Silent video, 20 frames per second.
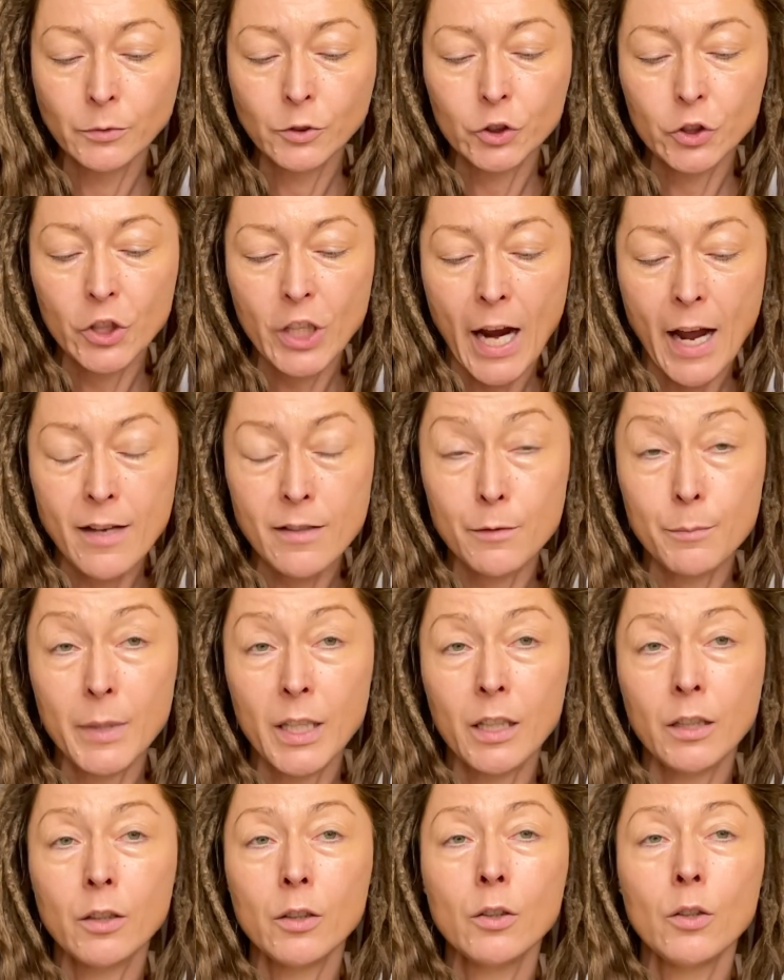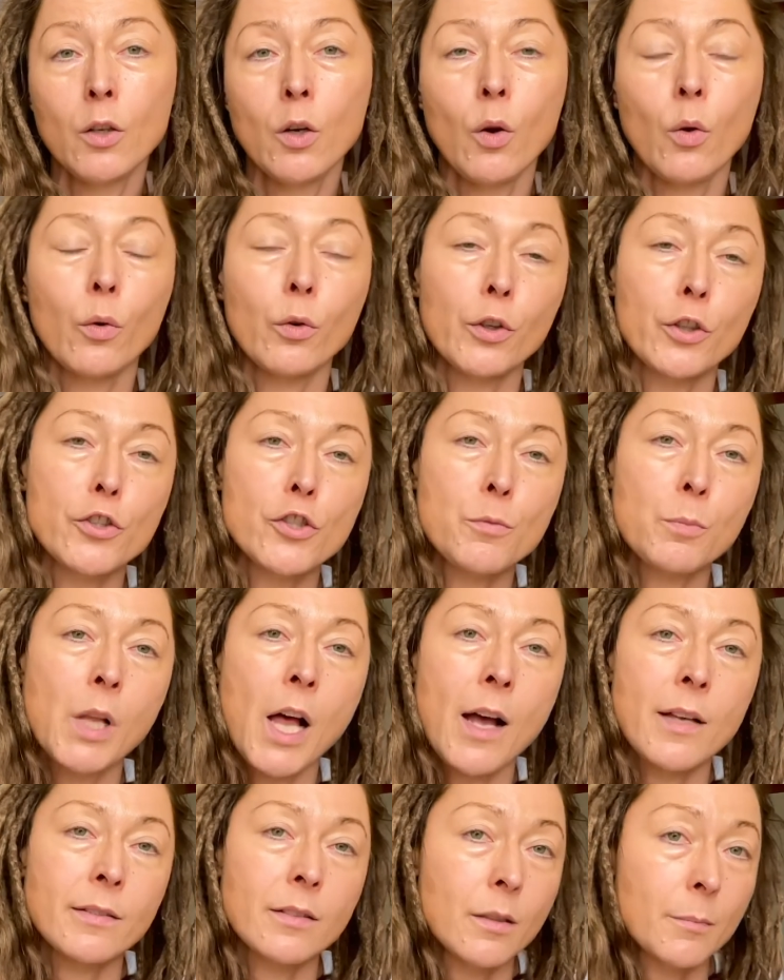jasmine, orange
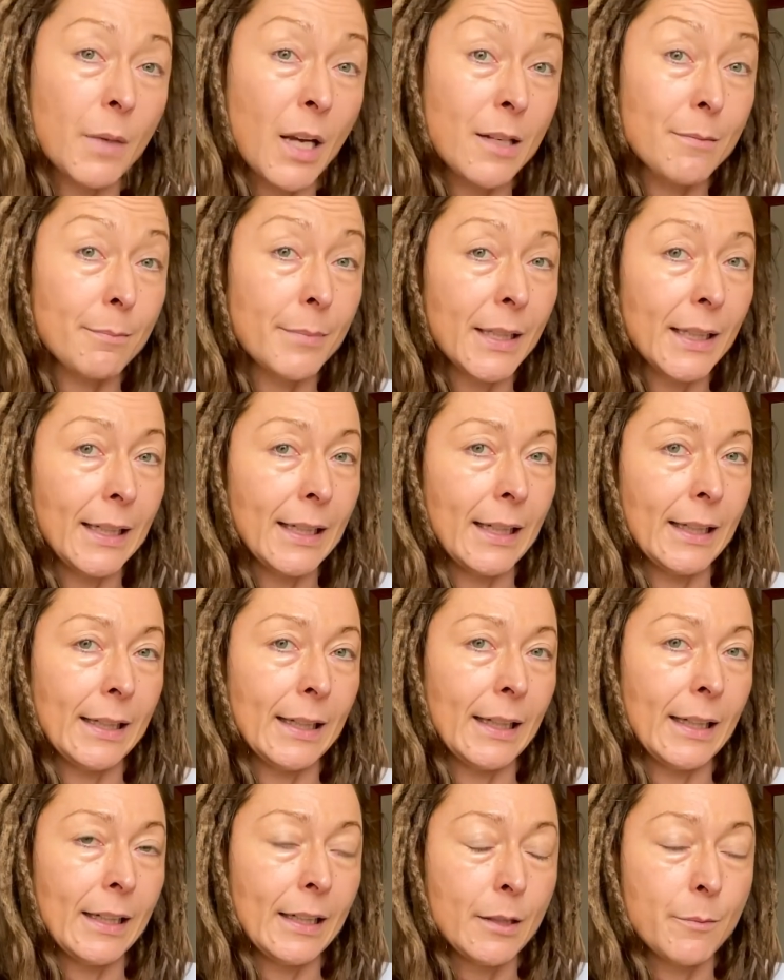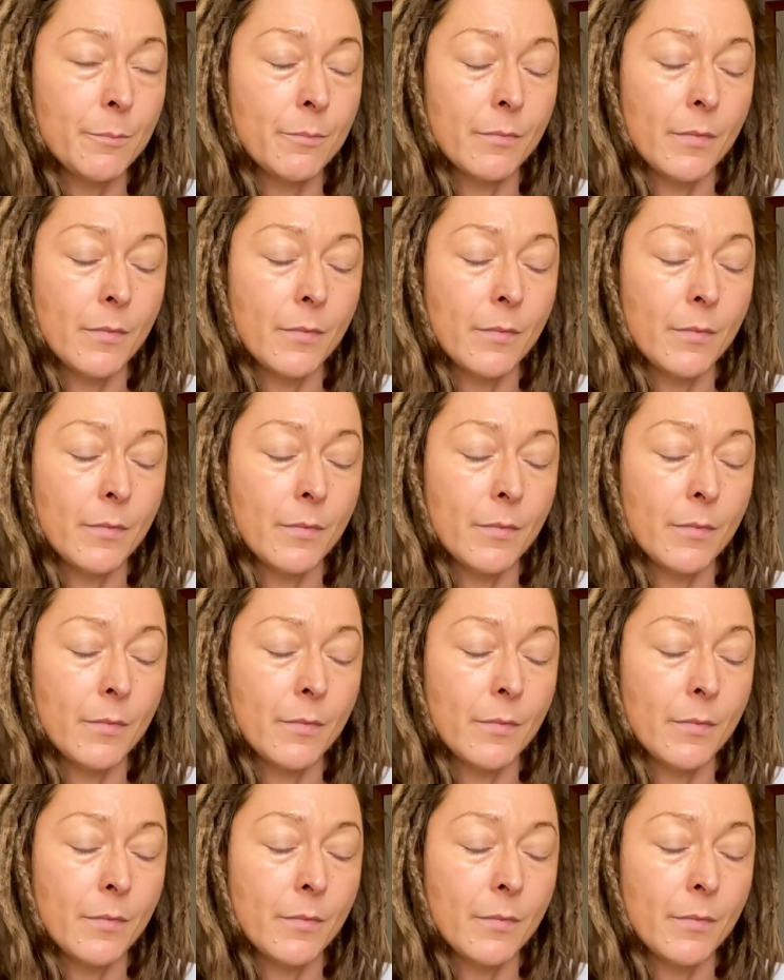blossom, and peony.